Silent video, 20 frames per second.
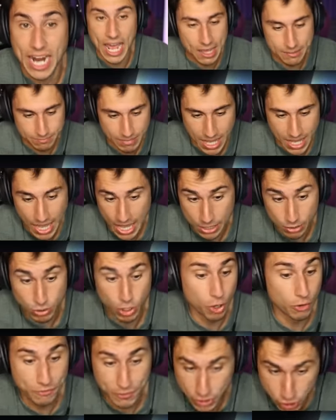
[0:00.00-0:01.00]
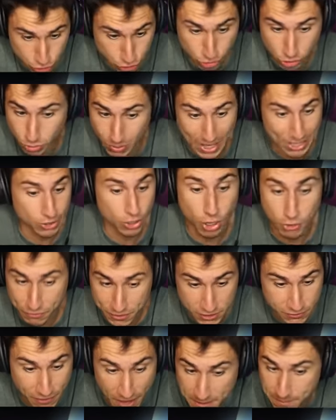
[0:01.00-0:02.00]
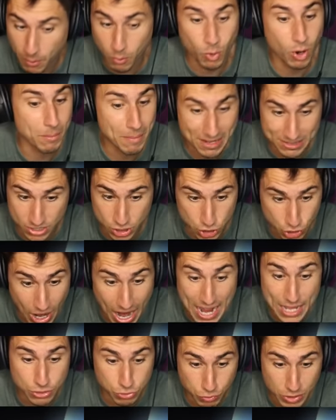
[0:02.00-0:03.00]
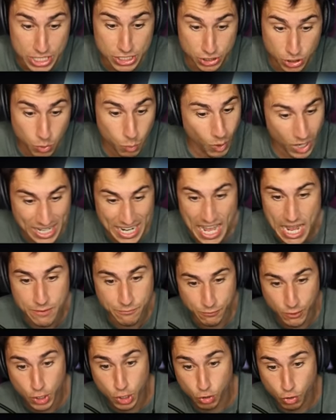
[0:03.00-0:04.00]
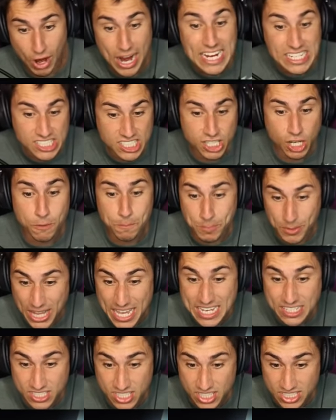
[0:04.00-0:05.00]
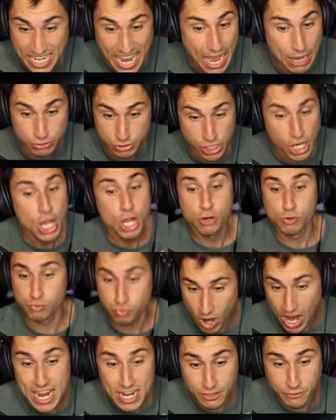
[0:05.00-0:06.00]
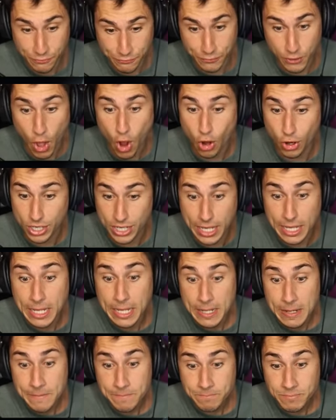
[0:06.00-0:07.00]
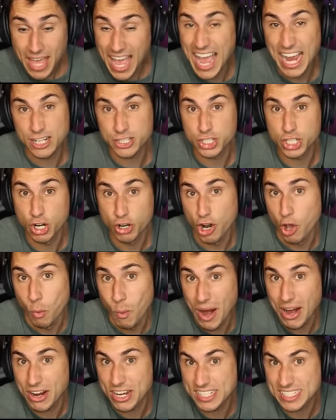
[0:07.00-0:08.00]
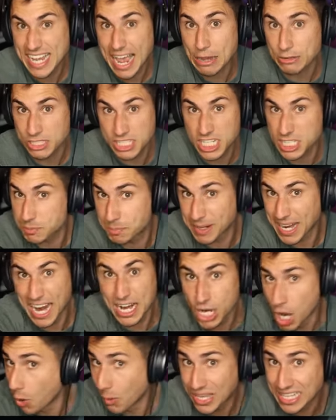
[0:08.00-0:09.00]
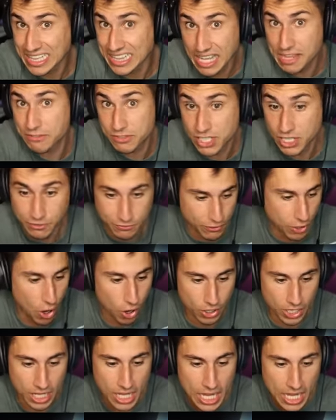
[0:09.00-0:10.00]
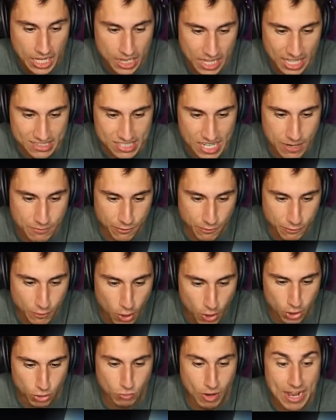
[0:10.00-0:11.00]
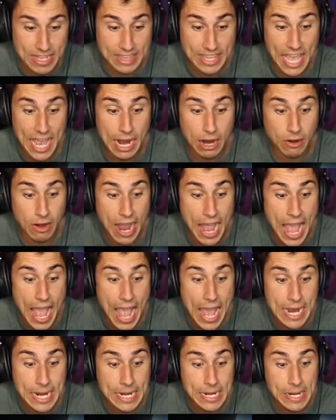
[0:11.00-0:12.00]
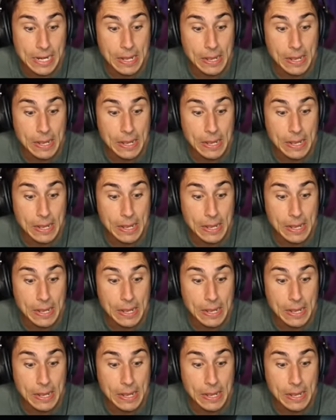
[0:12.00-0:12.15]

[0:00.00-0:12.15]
I, I don't know if it's true. I don't know if it's fake, but we're about to try it. Three, two. We're going to aim for plays his house right in Florida. I actually don't know where his house is, but I know he lives in Florida. Let's aim for Florida right there and...